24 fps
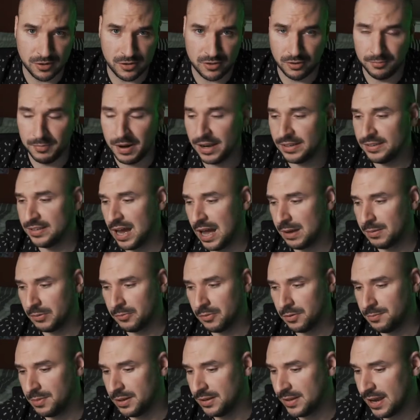so my timing
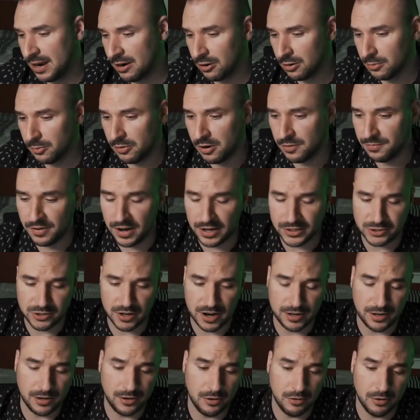would be terrible if I
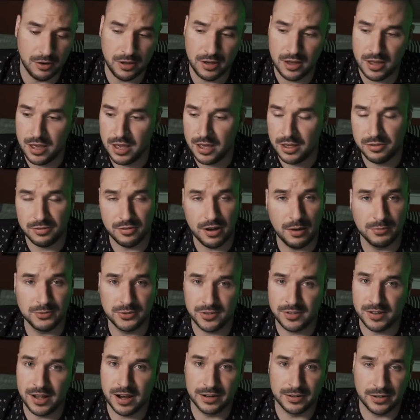tried to do it, so I'm
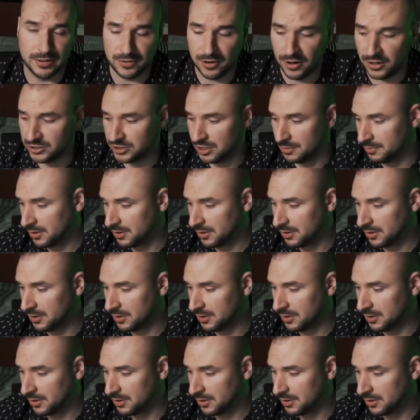just not going to touch it.